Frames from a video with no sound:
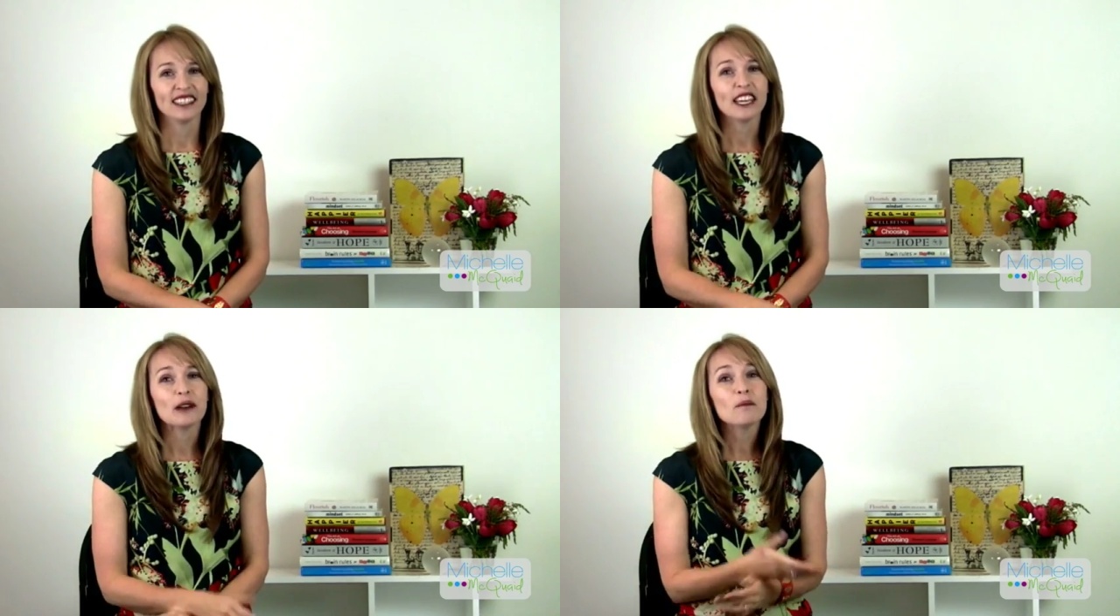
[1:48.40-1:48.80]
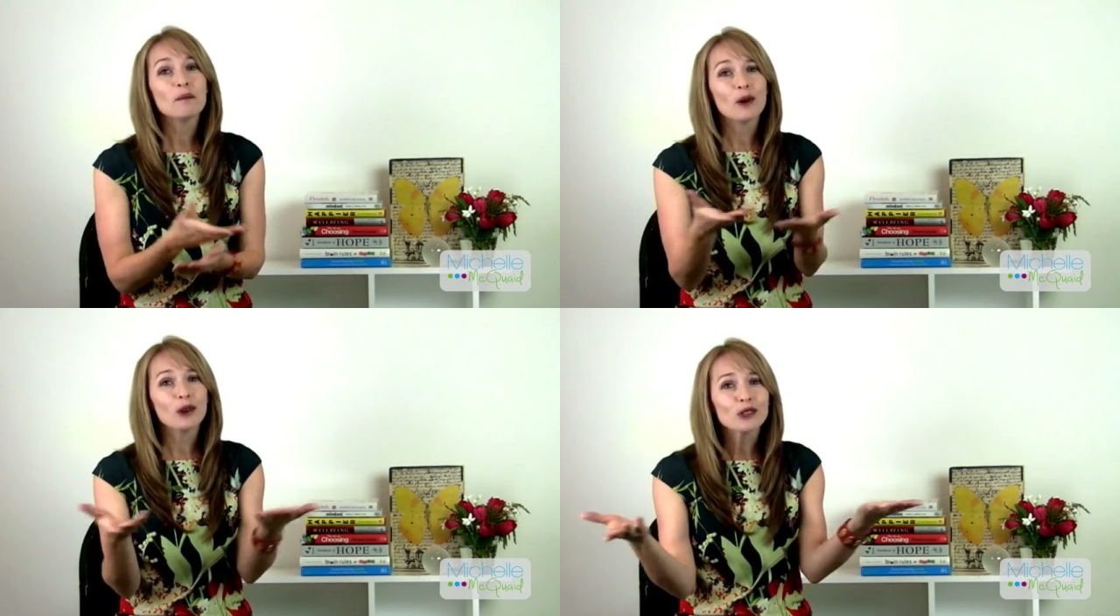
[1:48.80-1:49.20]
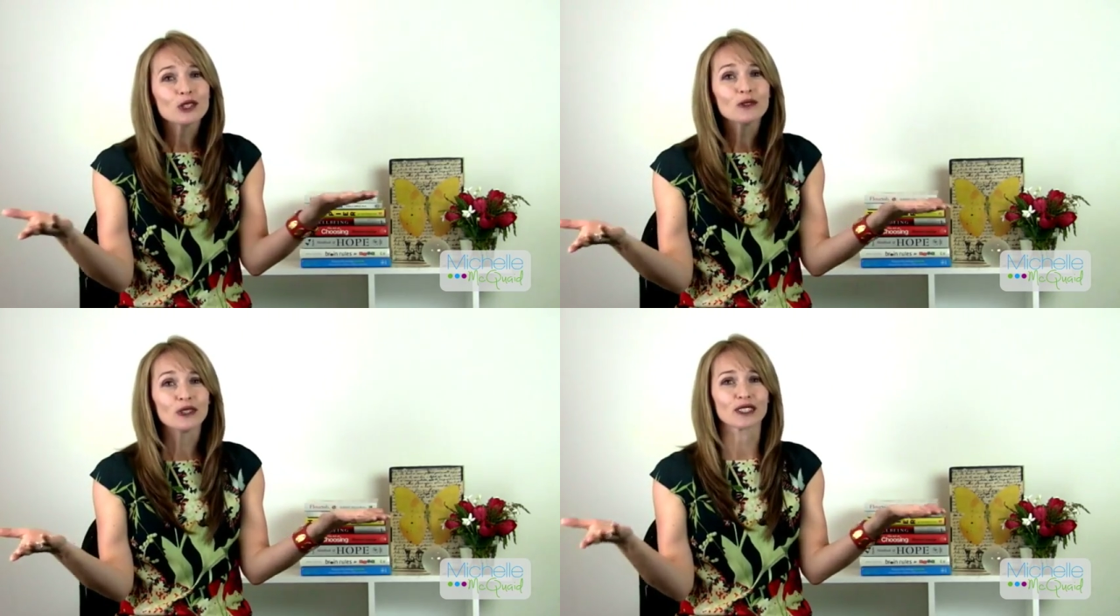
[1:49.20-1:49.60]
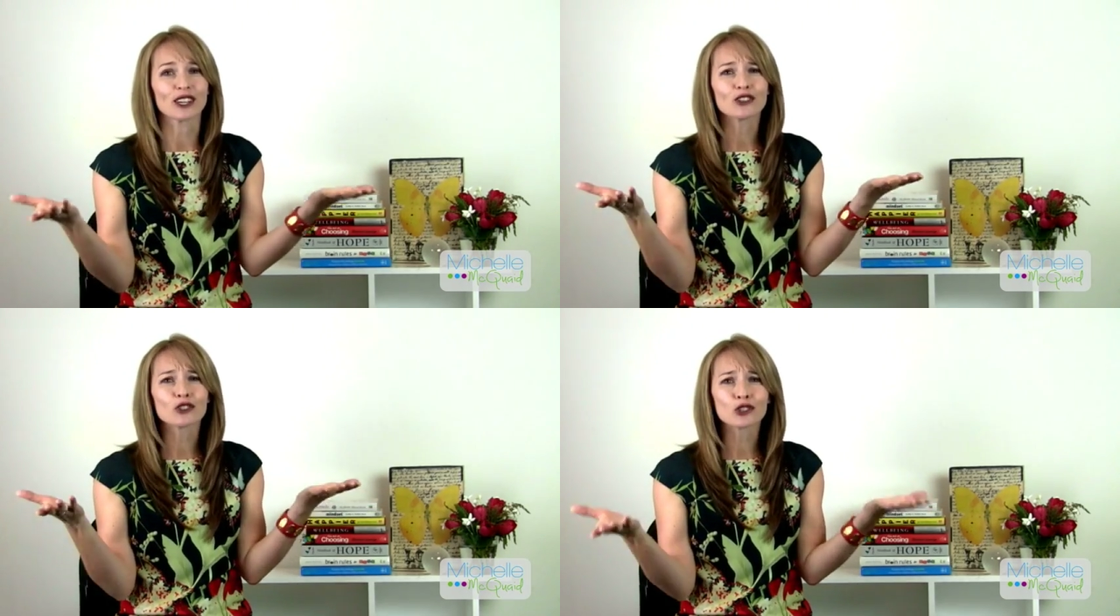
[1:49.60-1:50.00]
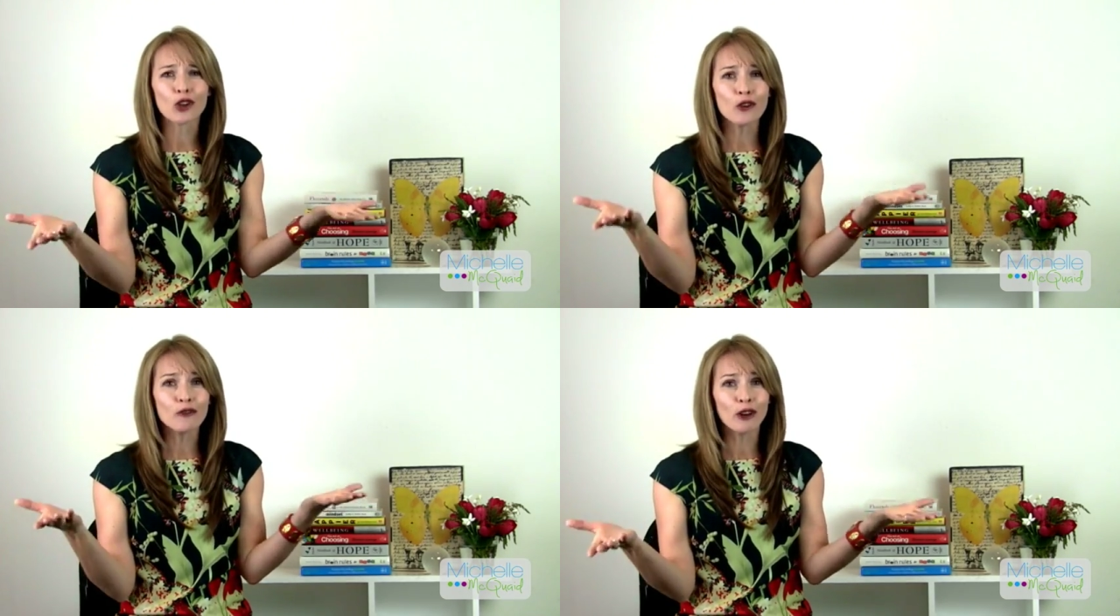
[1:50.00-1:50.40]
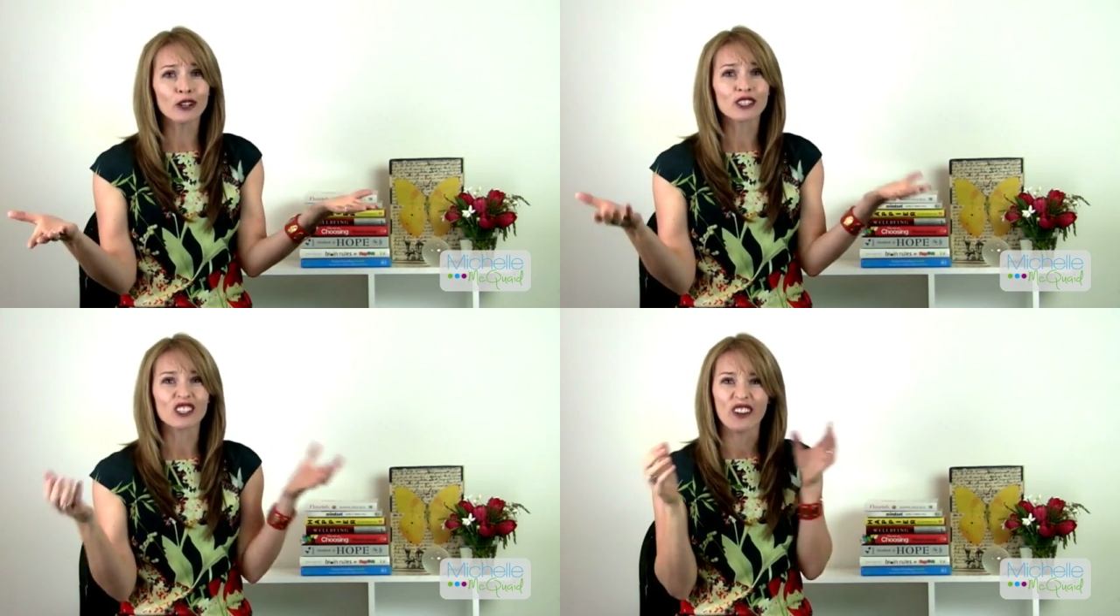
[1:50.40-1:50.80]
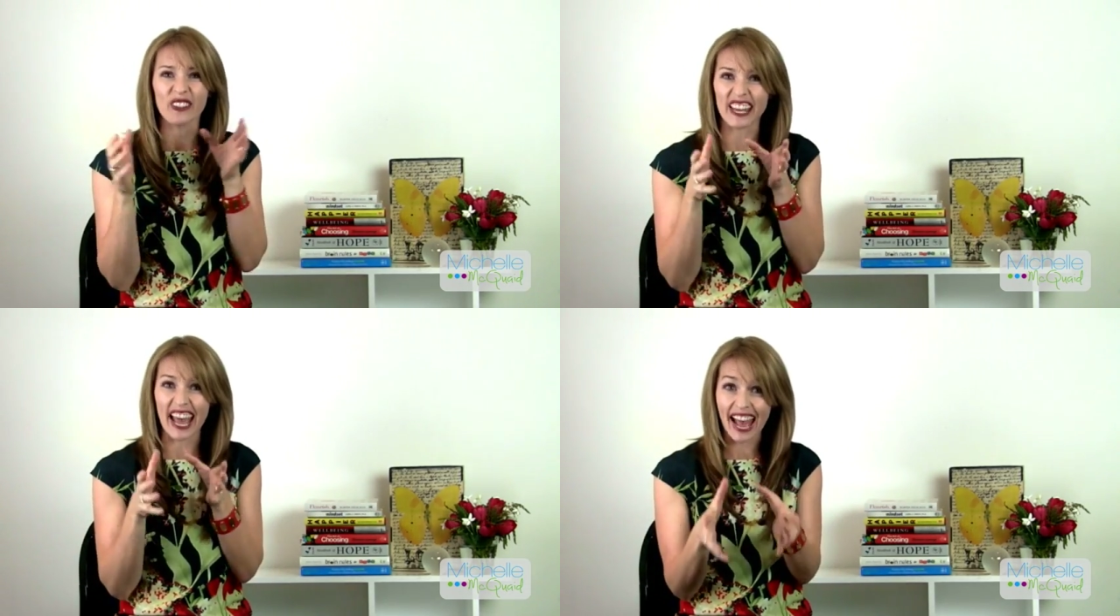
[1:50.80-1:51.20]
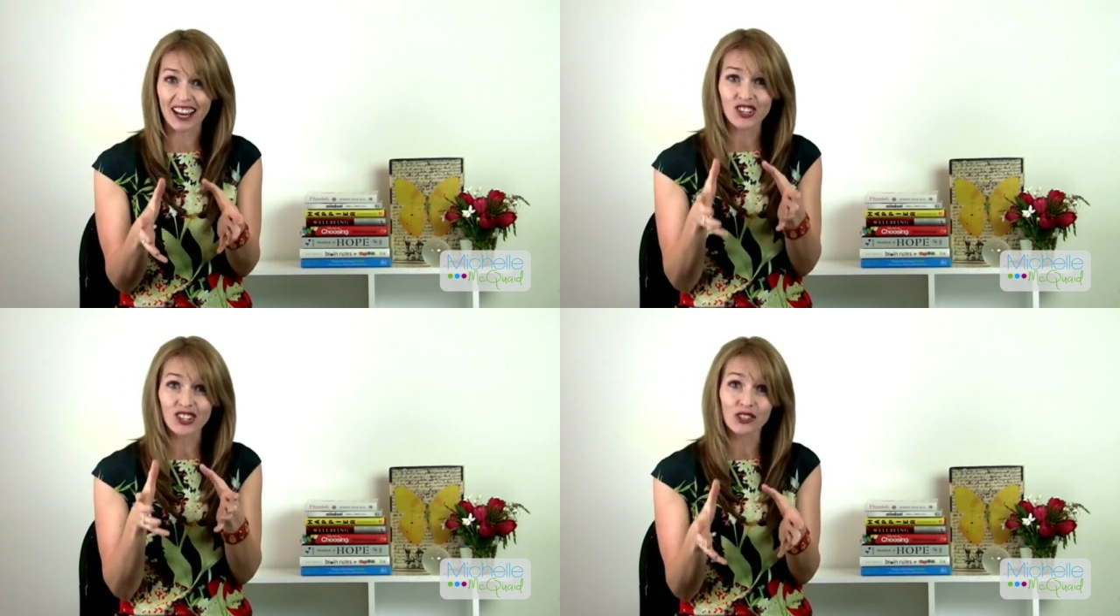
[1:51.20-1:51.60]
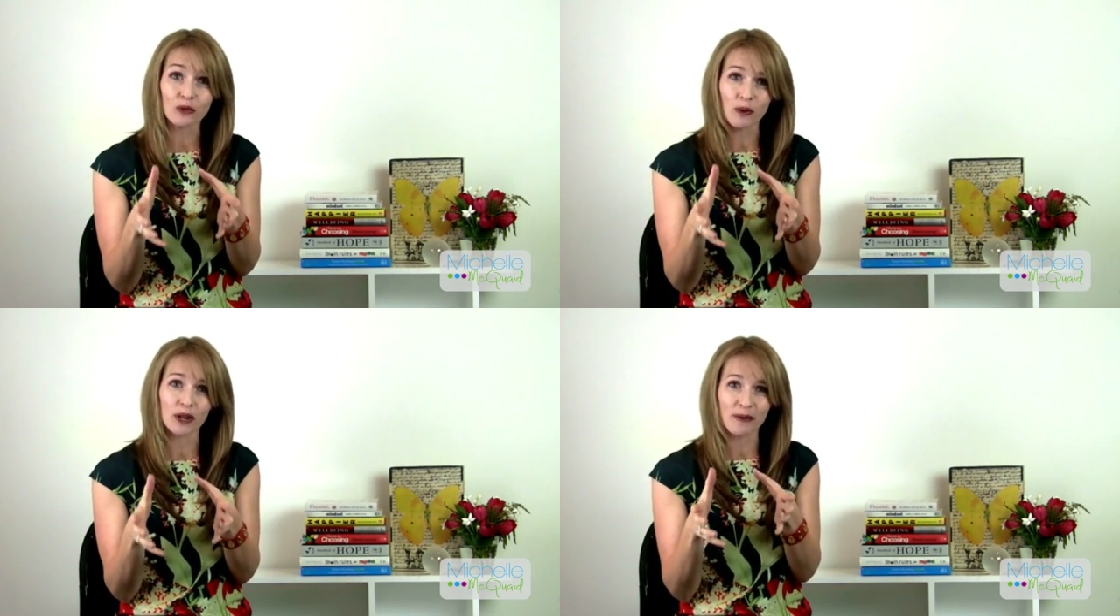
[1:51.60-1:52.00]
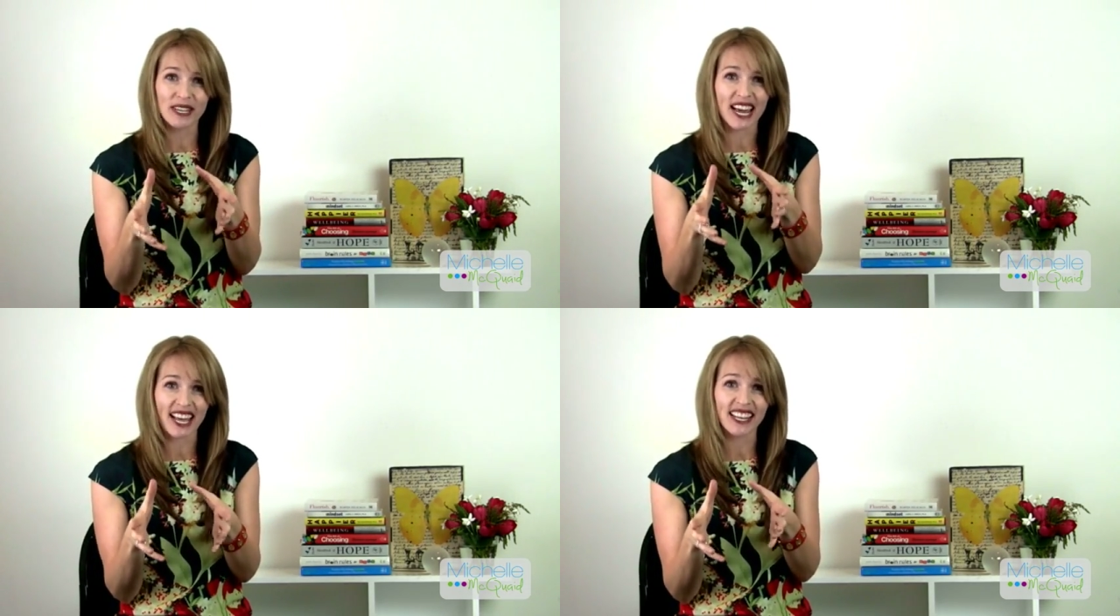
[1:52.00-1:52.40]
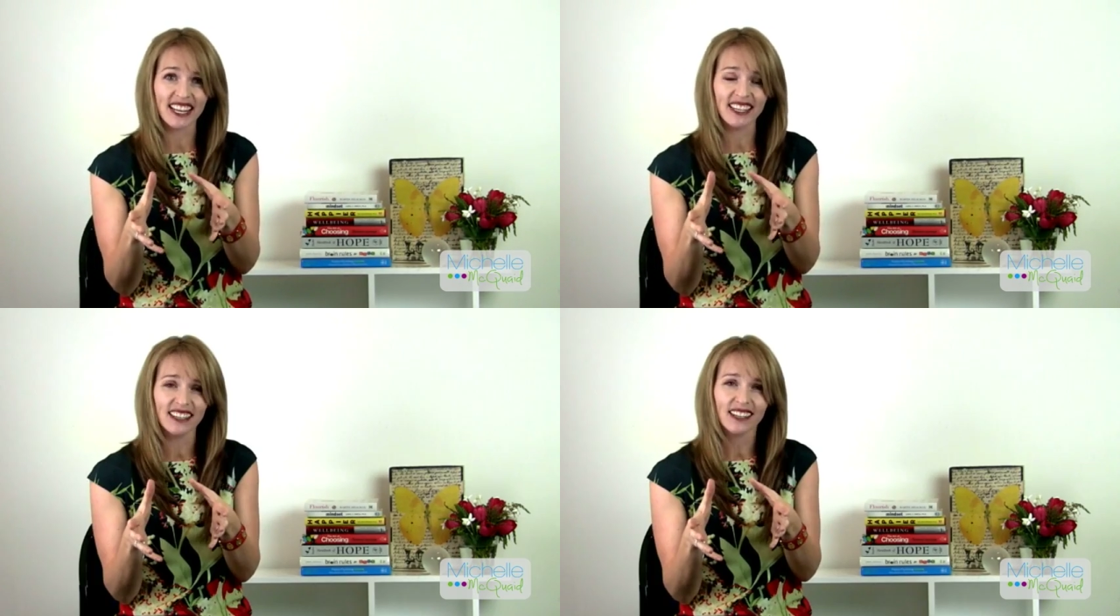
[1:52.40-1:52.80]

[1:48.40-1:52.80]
Yet most of us are so focused on the actions we want to be taking,